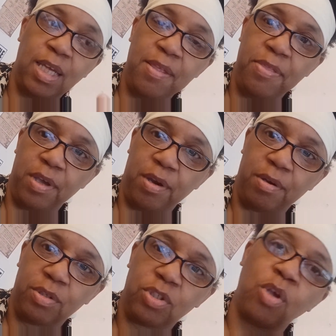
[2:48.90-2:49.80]
it in there.
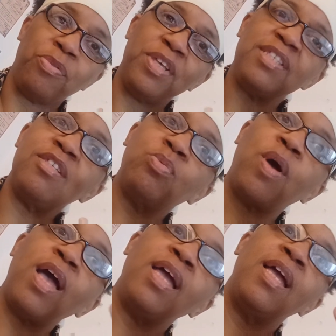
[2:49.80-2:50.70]
So this is
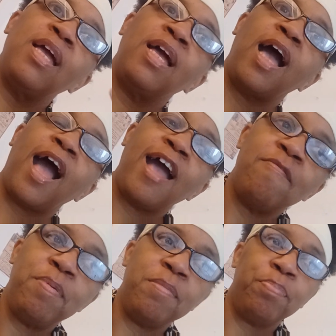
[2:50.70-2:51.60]
what
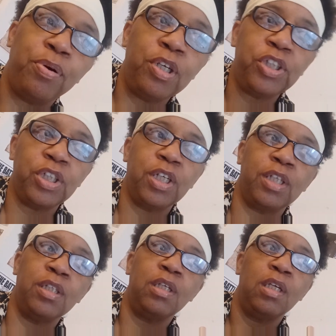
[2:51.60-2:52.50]
I've been
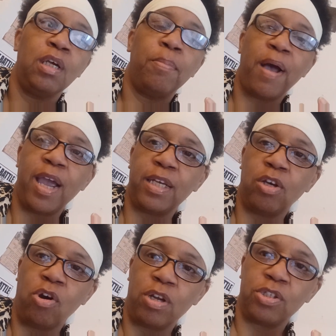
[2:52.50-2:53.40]
pushing pioneer
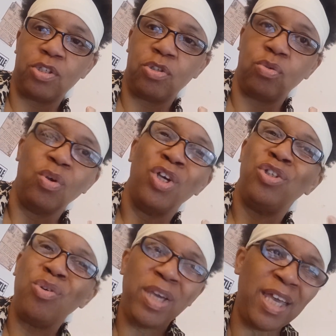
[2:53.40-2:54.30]
artists to do.
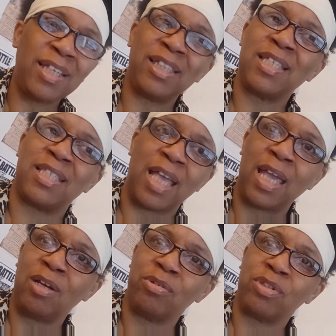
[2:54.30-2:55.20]
You can't just
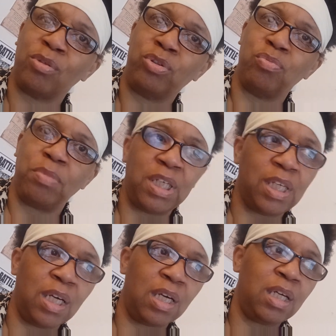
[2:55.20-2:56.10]
say it on social
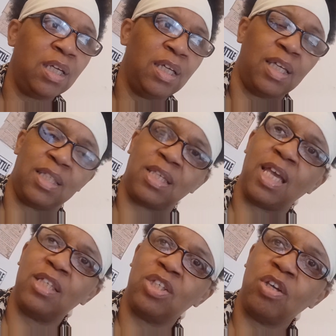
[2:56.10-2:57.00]
media and
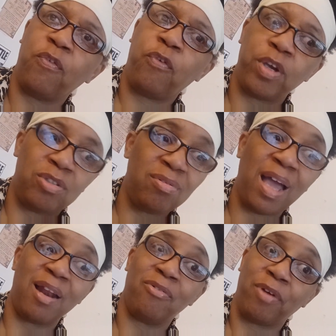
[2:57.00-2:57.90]
say it to your friends. You
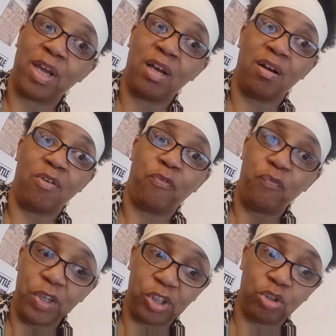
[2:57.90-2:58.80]
gotta write an
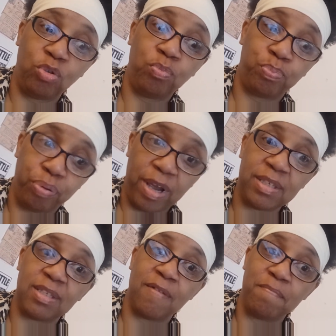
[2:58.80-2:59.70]
official
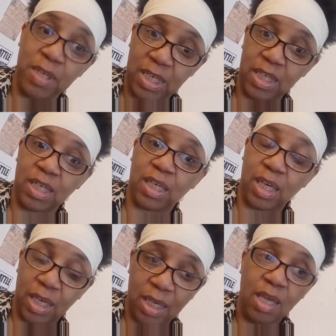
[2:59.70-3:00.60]
press and media
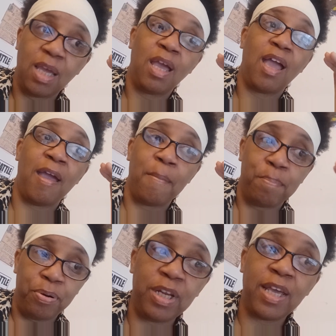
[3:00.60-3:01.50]
kit and
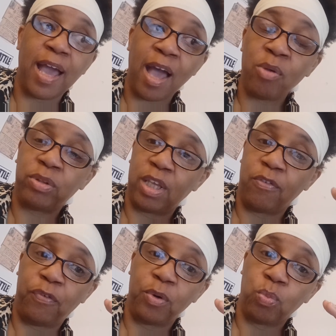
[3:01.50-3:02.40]
it out there
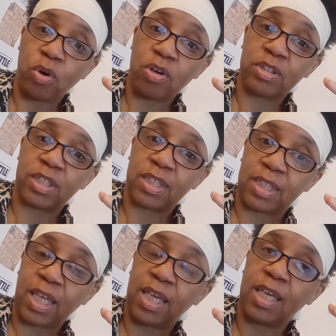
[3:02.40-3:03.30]
for the world to
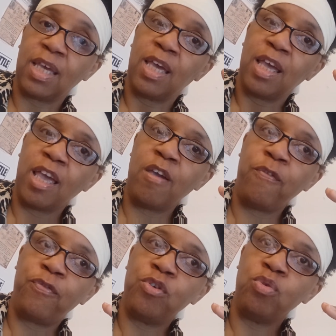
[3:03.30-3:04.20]
see
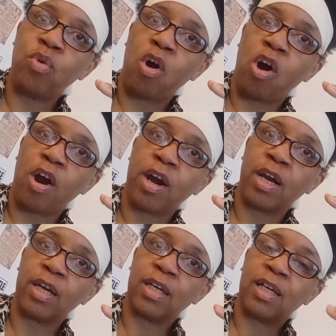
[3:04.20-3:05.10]
if you
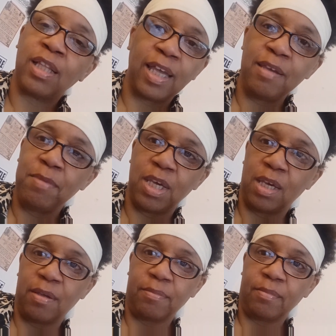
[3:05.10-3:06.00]
are
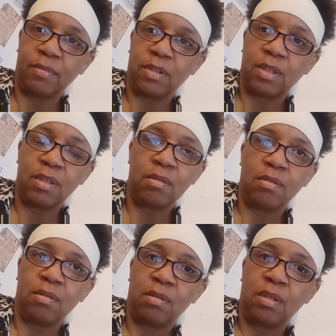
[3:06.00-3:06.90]
claiming
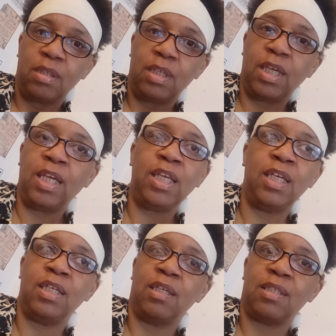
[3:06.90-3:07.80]

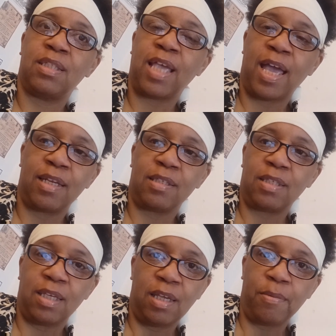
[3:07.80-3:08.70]
any status
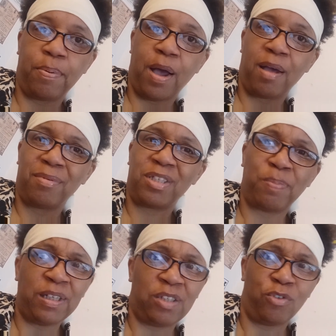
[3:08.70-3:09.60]
in hip hop,
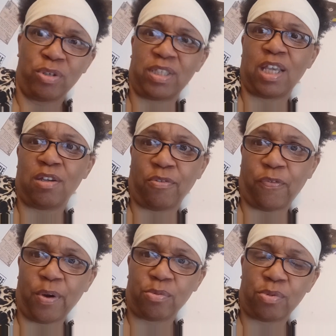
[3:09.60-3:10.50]
especially if you're gonna say you're the
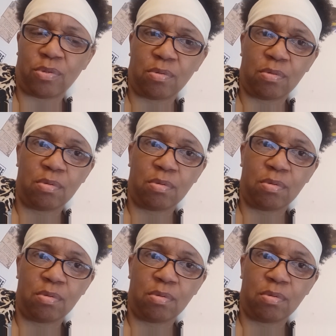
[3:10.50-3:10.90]
first.